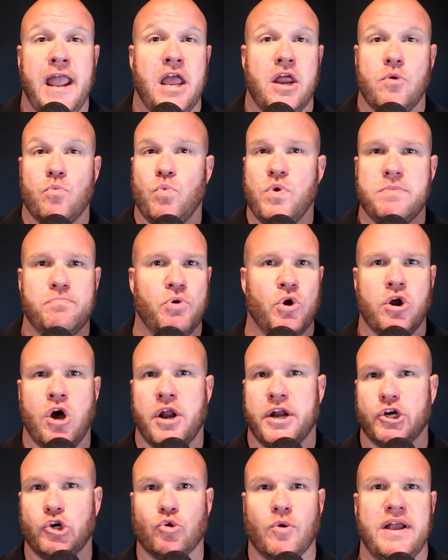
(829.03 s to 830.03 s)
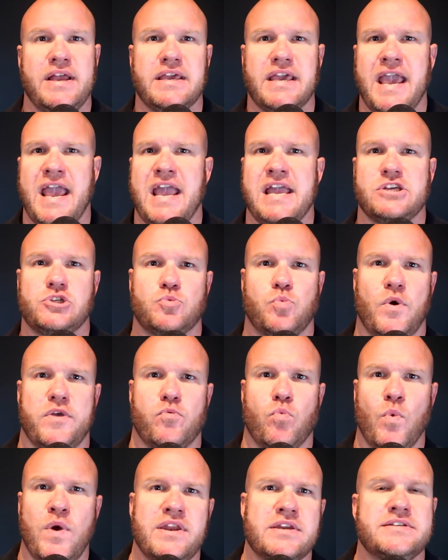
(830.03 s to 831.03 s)
And we put on a great case
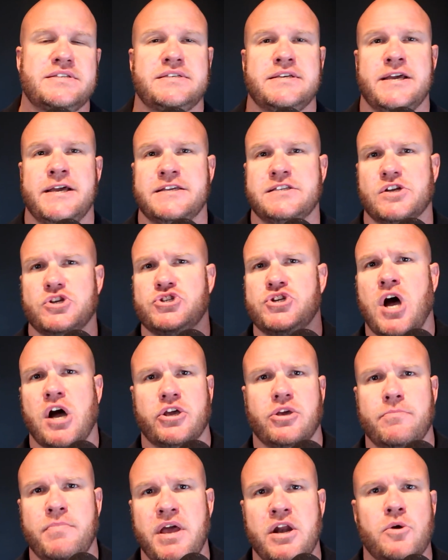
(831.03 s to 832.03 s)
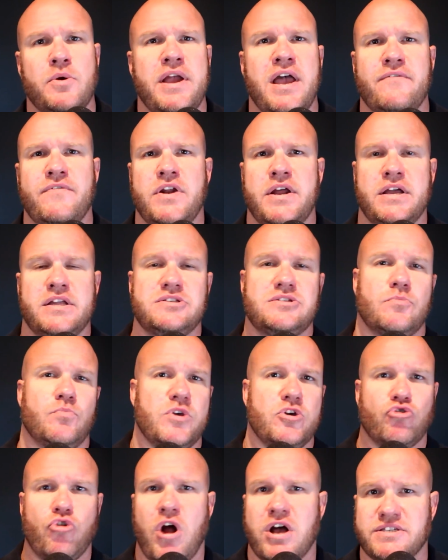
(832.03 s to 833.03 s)
with witnesses and documentary
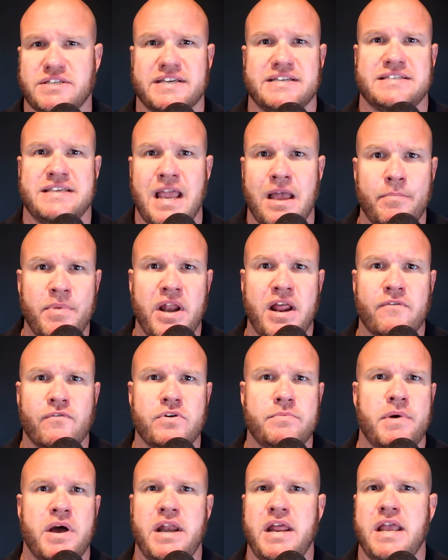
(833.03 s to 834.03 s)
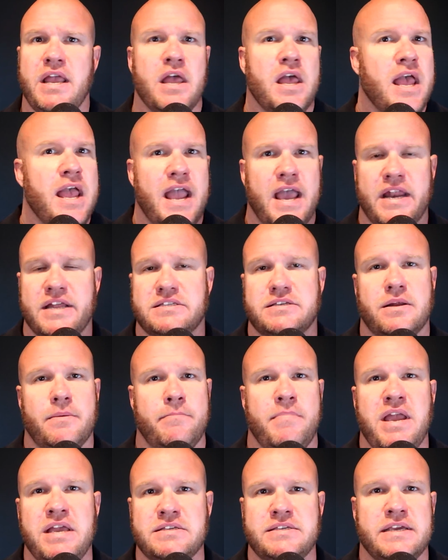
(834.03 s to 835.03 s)
evidence, and we cross-examine everybody, and it's
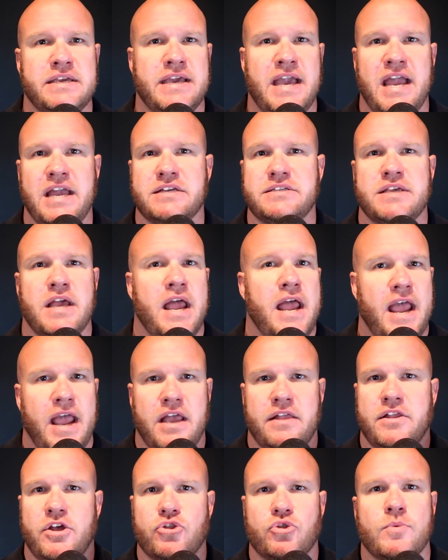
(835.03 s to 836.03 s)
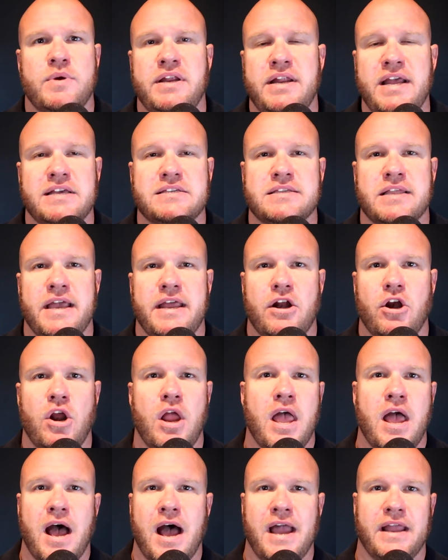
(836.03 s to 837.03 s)
an amazing case. And then 3 days
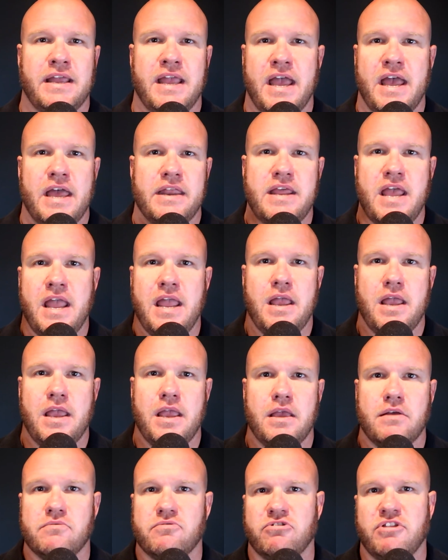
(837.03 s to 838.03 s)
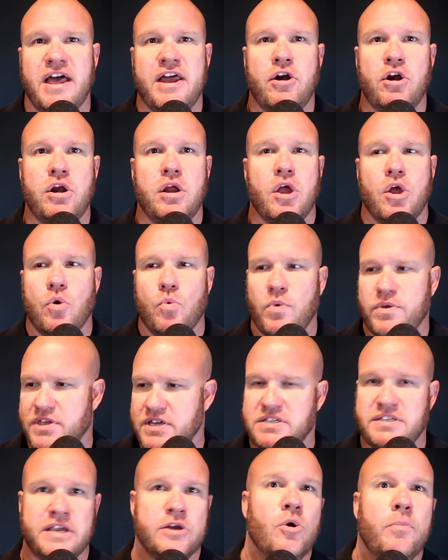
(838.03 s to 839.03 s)
later, I get a letter
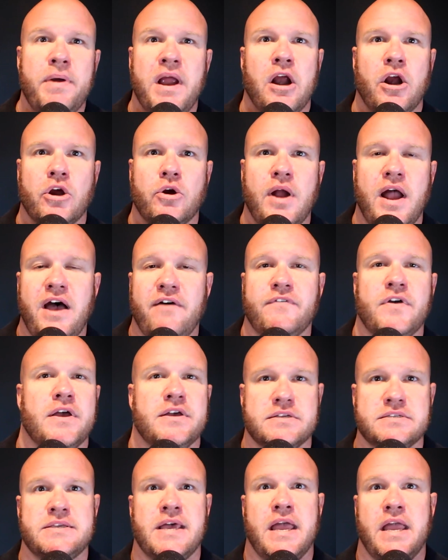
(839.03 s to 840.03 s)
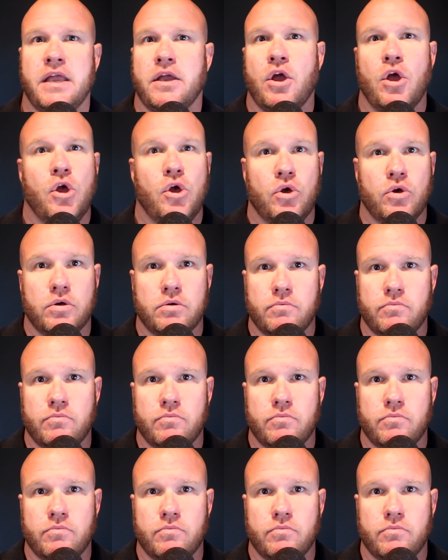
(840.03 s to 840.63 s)
with a single paragraph saying,